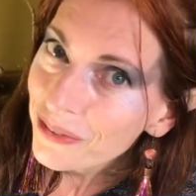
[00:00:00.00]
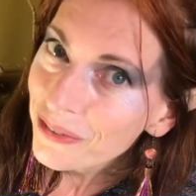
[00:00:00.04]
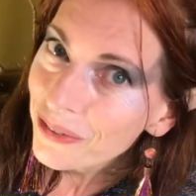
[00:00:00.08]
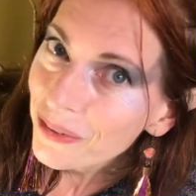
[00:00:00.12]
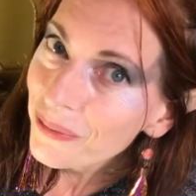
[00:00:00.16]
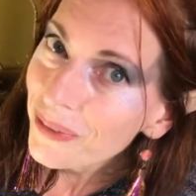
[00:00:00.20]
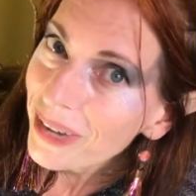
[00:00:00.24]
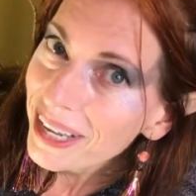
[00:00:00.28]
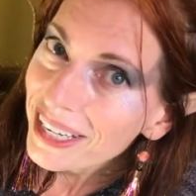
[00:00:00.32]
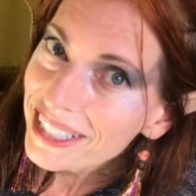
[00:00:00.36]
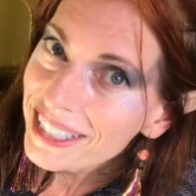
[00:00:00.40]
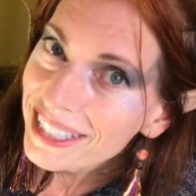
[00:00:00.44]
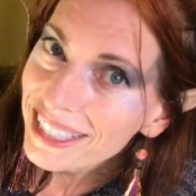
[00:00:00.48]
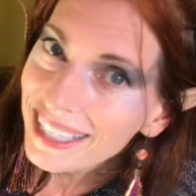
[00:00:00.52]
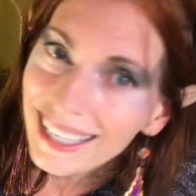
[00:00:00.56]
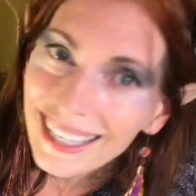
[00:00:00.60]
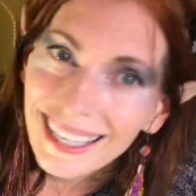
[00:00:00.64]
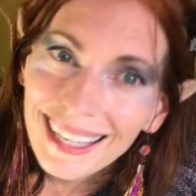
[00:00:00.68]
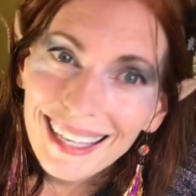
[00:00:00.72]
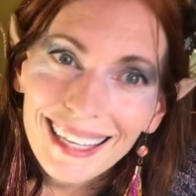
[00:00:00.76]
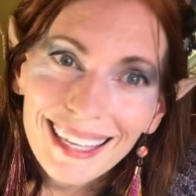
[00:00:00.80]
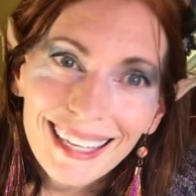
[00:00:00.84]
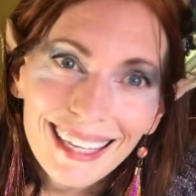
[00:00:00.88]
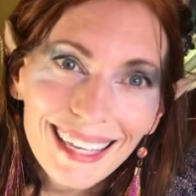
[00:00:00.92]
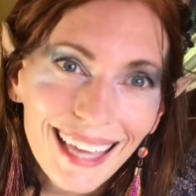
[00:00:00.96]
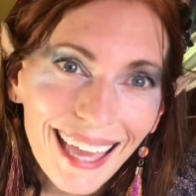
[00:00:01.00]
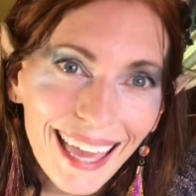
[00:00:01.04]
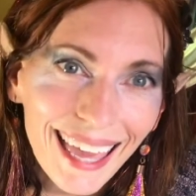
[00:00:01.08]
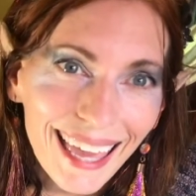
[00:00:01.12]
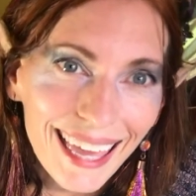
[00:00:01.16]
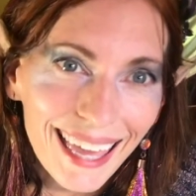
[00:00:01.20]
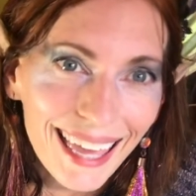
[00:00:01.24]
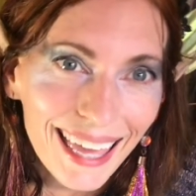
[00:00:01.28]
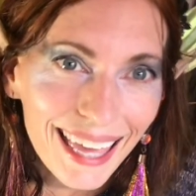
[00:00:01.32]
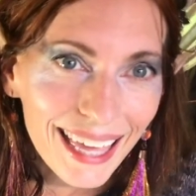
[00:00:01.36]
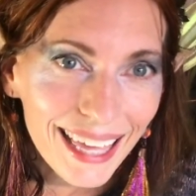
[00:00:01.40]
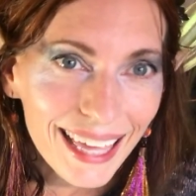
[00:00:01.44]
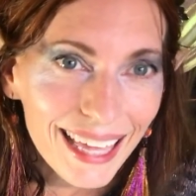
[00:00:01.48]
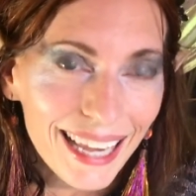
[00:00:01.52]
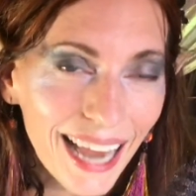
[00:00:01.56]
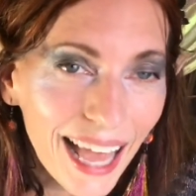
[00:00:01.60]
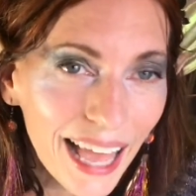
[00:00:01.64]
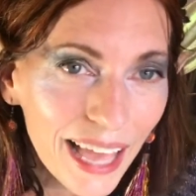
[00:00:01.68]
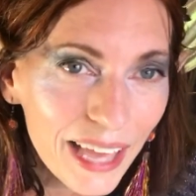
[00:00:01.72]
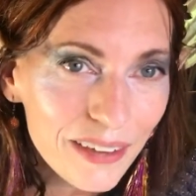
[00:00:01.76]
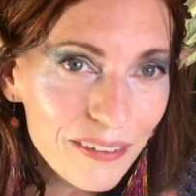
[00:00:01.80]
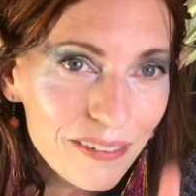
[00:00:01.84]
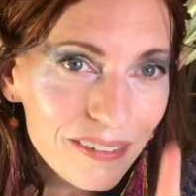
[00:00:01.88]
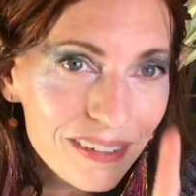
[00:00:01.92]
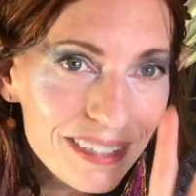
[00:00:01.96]
for watching, and I
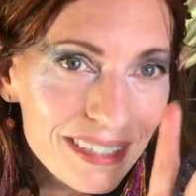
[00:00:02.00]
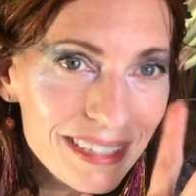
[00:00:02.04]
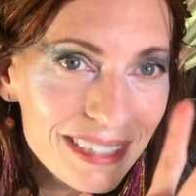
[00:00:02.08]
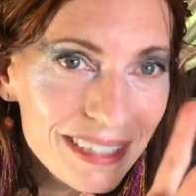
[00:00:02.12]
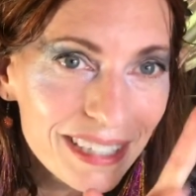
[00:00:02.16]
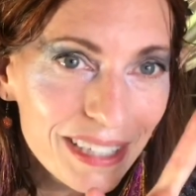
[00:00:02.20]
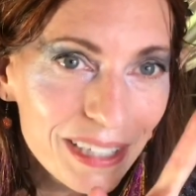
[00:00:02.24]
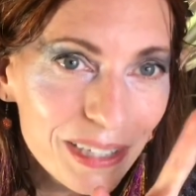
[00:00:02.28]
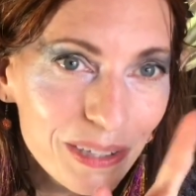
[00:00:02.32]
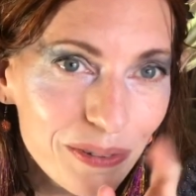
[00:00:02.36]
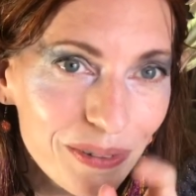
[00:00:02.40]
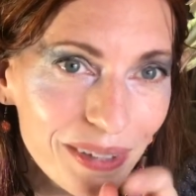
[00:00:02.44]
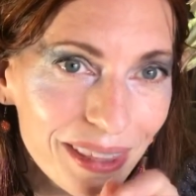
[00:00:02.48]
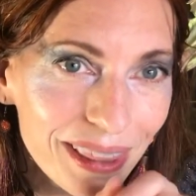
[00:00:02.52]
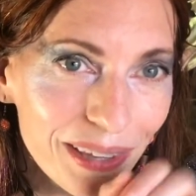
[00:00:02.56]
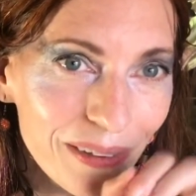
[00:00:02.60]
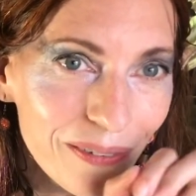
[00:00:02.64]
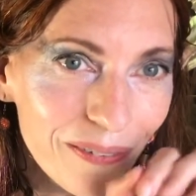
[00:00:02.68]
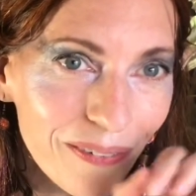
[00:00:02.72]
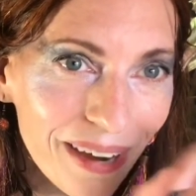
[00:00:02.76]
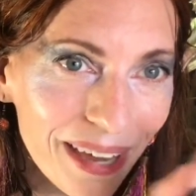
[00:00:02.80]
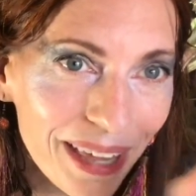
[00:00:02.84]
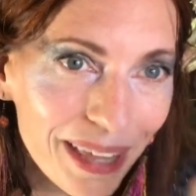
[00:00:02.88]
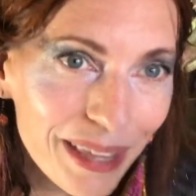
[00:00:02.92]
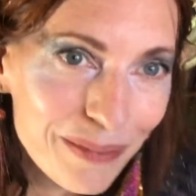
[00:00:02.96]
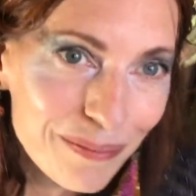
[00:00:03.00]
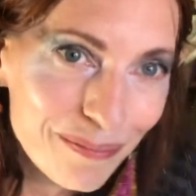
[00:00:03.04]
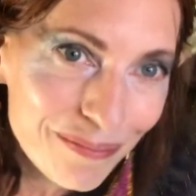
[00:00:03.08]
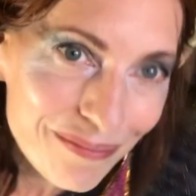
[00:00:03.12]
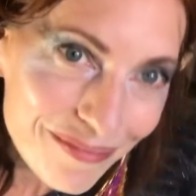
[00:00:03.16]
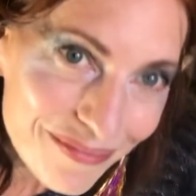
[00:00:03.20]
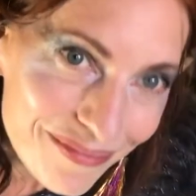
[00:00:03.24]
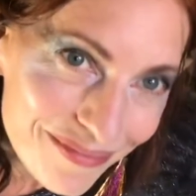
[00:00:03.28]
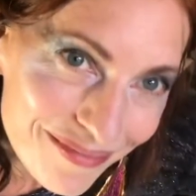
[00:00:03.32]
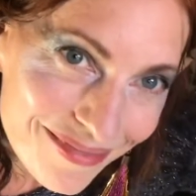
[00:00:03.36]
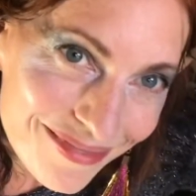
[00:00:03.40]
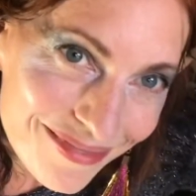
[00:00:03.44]
will see you in the realm.